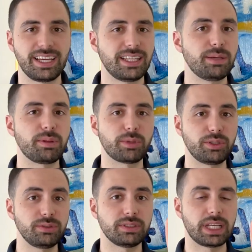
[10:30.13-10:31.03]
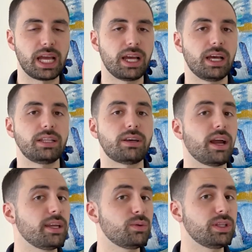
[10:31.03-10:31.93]
Tip number 2,
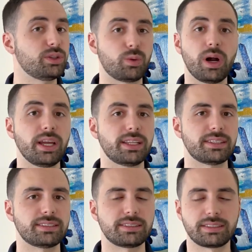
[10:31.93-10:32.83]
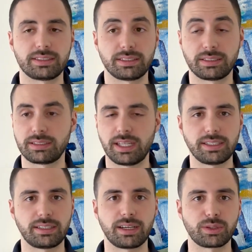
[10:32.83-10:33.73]
tying with twine. Well, that's a
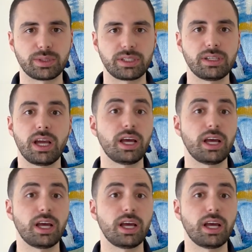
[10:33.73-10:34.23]
tongue twister.